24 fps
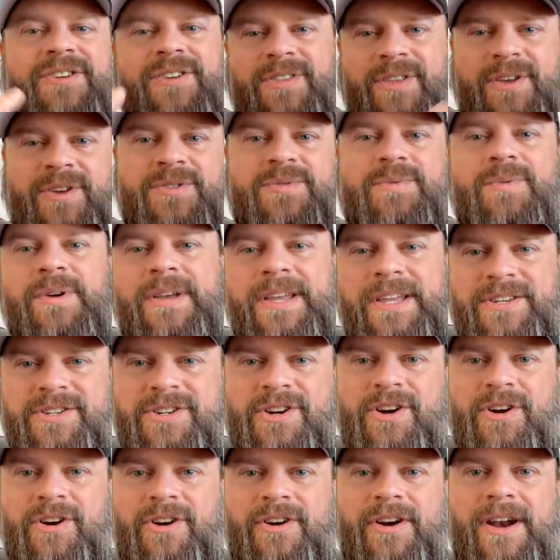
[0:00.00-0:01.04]
those will get
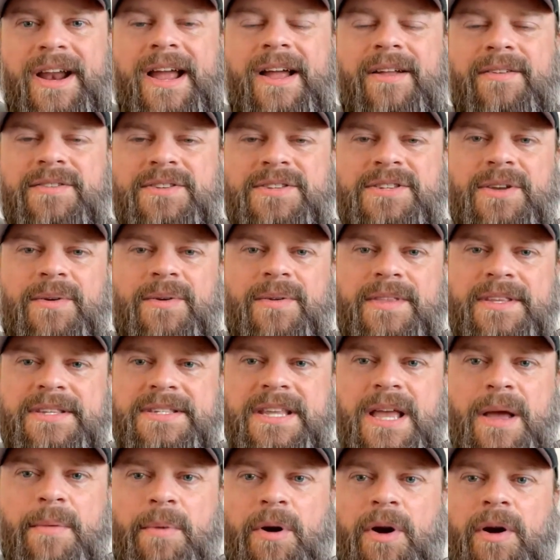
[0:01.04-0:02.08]
turned around. So in the
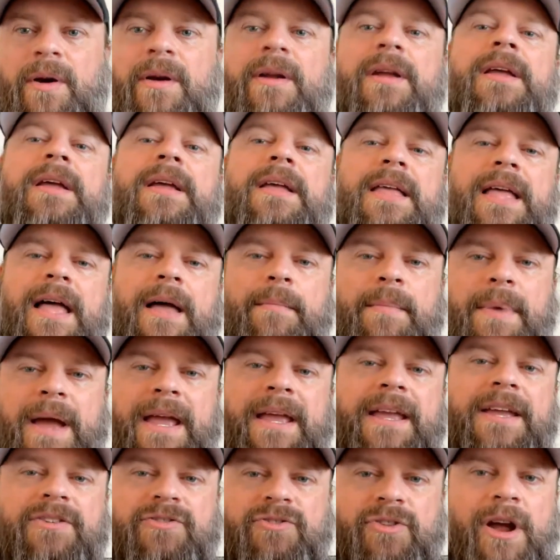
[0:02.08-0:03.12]
summer, that
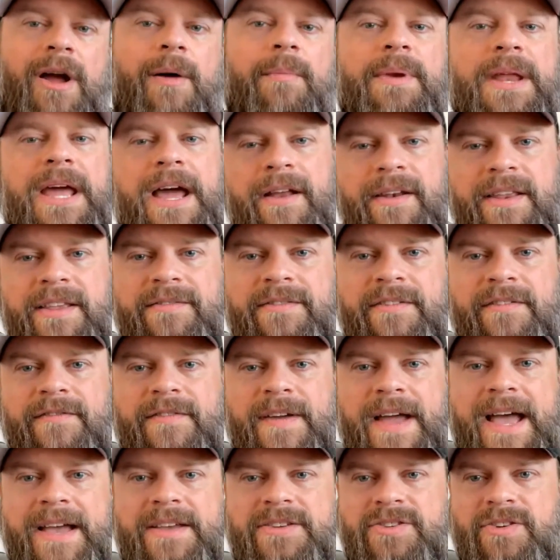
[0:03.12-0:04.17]
might get dropped down even
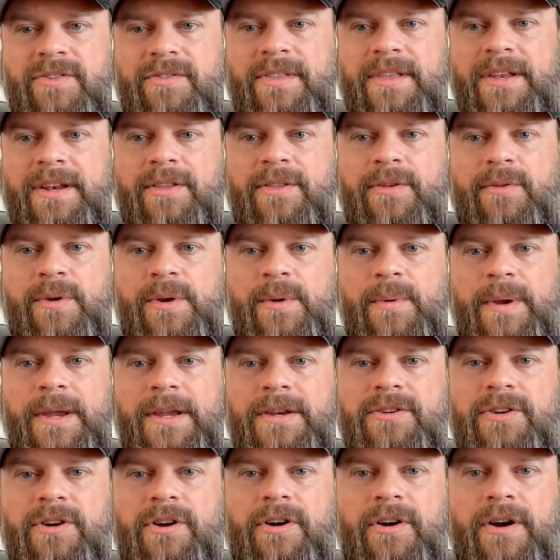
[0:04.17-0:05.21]
faster than a
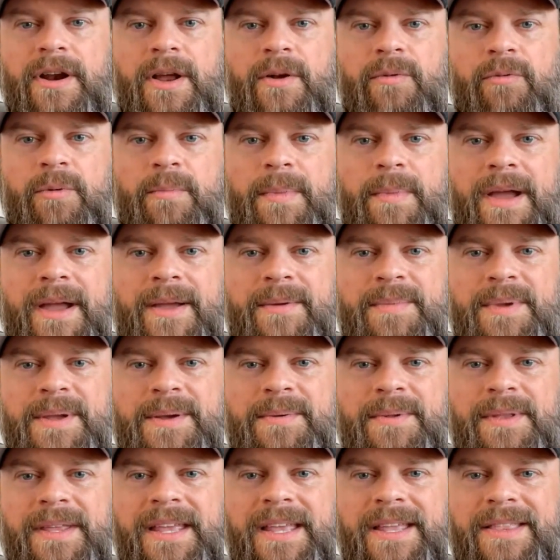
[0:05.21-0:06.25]
3-week turnaround. We might be
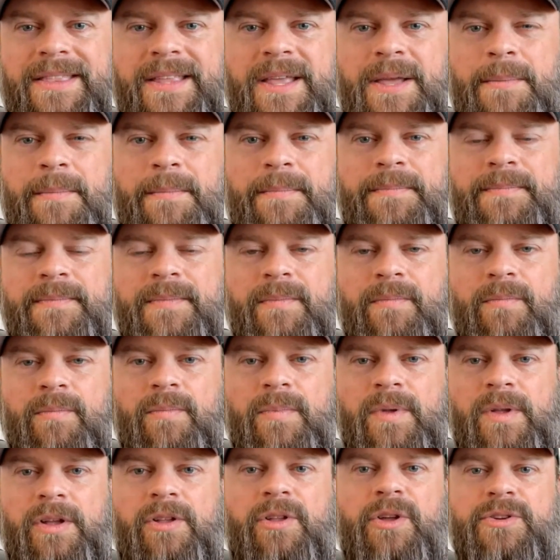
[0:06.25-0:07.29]
able to get them
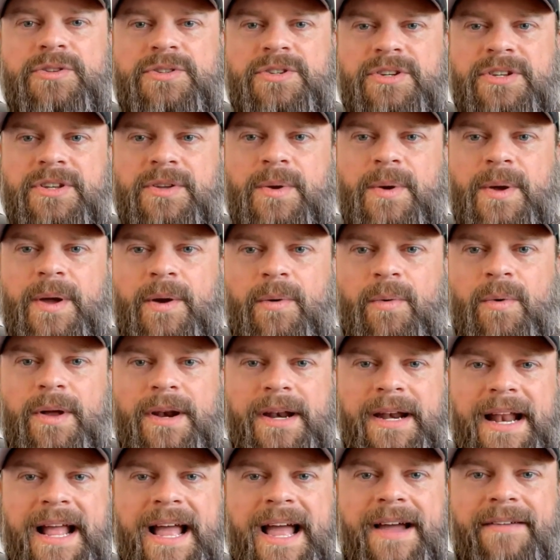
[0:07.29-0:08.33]
closer to a
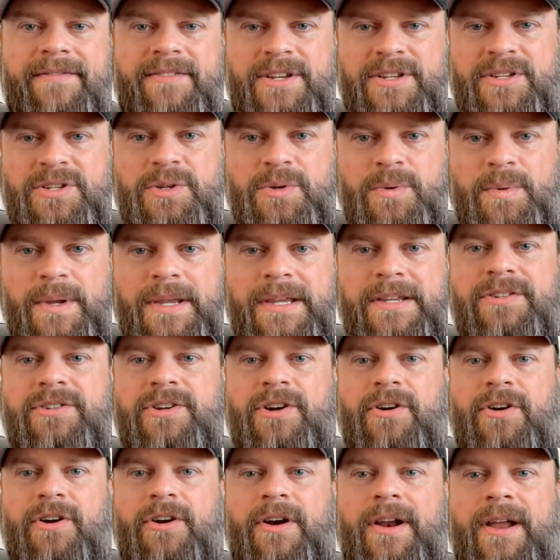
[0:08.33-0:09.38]
1.5 to 2-week
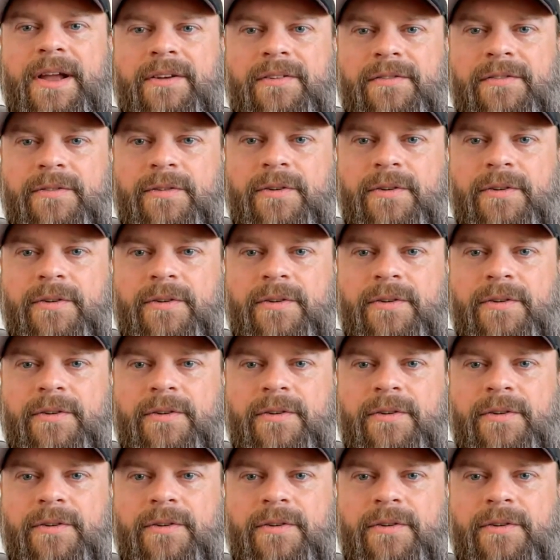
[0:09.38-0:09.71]
turnaround